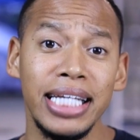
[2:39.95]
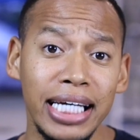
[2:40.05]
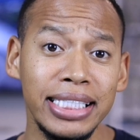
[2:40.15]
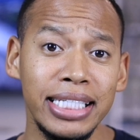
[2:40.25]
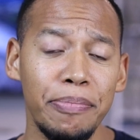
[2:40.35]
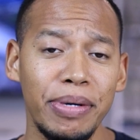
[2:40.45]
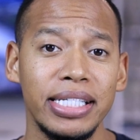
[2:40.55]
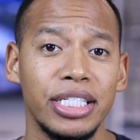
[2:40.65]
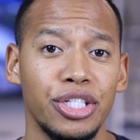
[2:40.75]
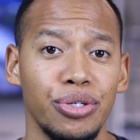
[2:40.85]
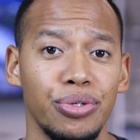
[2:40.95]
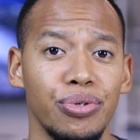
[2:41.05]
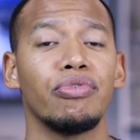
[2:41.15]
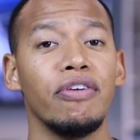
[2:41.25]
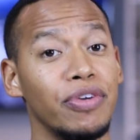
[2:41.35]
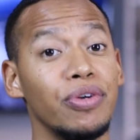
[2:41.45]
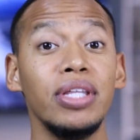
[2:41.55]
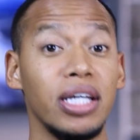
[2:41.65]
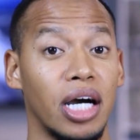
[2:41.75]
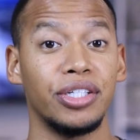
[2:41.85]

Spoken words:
The next tip is to review the